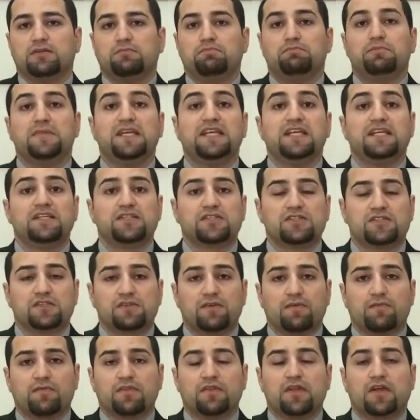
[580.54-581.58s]
meets
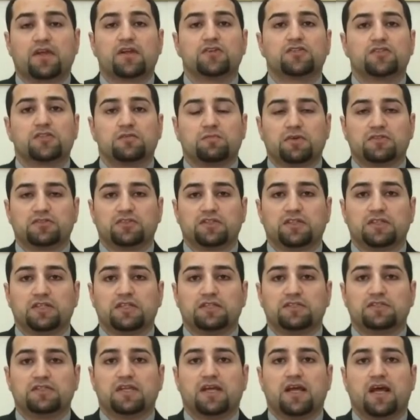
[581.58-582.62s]
the customer's
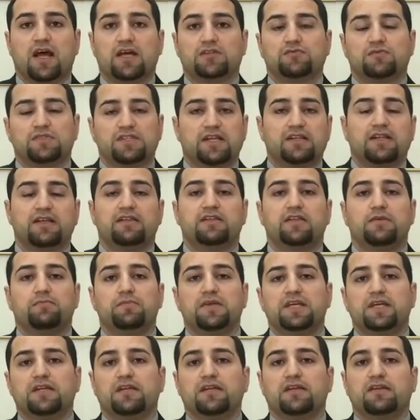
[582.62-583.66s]
needs. As we said in the
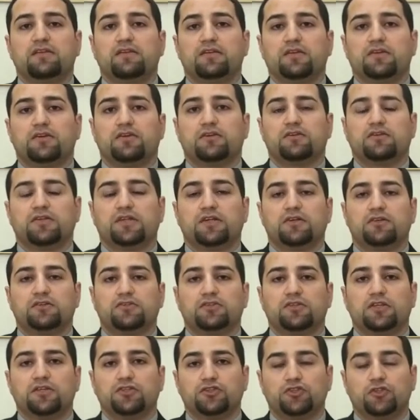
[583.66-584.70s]
beginning,
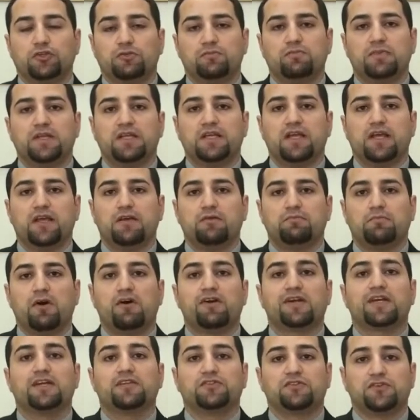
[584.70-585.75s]
there should be a
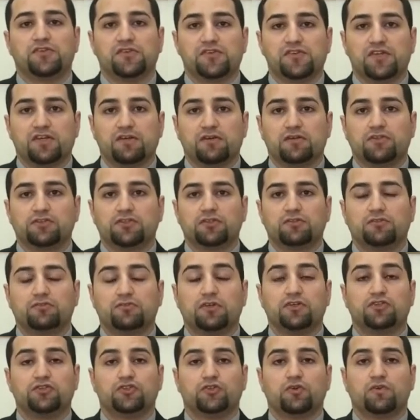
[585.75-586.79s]
market research
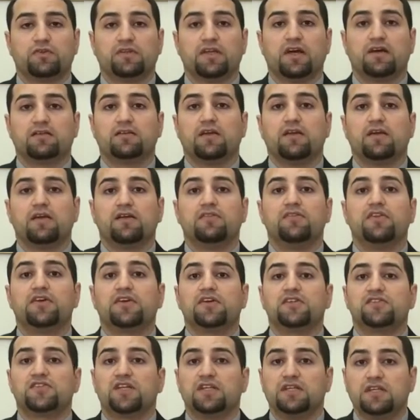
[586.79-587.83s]
to ensure that there
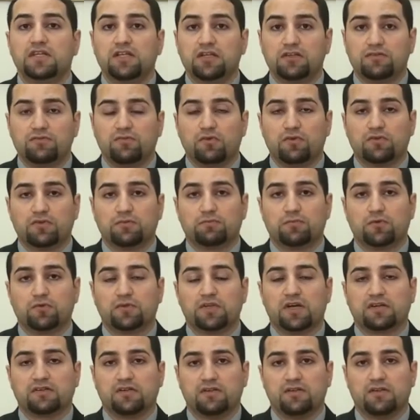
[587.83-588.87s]
is a need for the
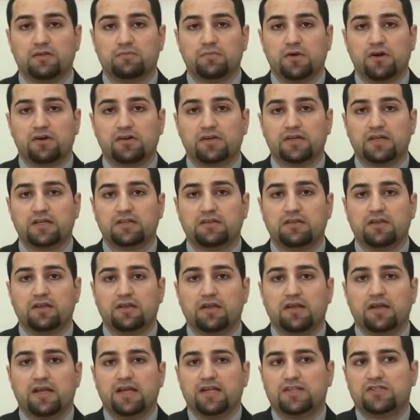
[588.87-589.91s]
product in the market.
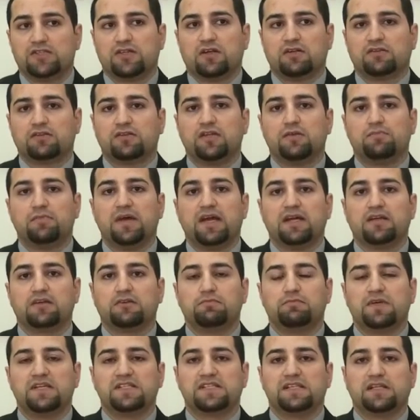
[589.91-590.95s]
It's not the
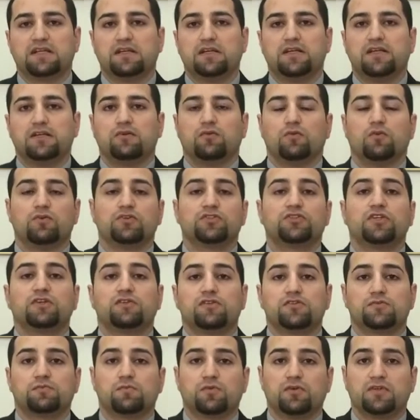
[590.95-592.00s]
bank basically launching
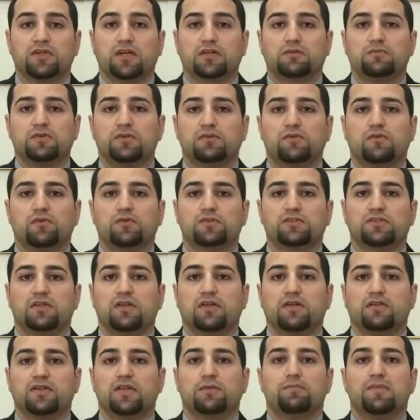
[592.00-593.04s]
this product because
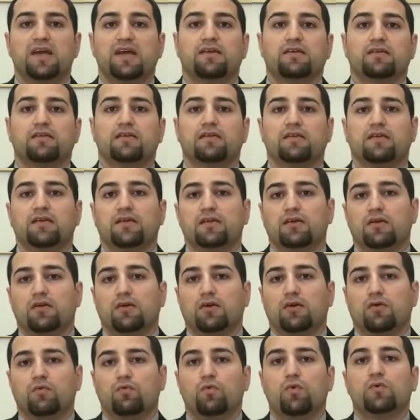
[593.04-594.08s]
the bank
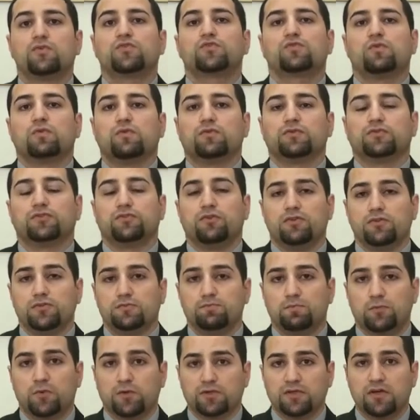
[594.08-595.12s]
wants to launch this
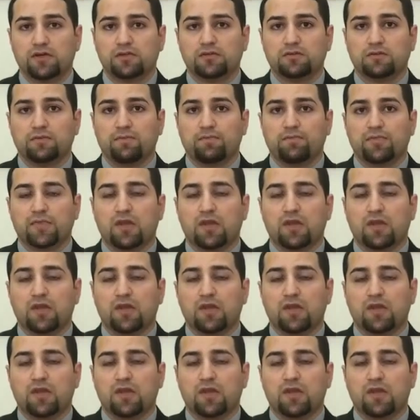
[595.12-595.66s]
product,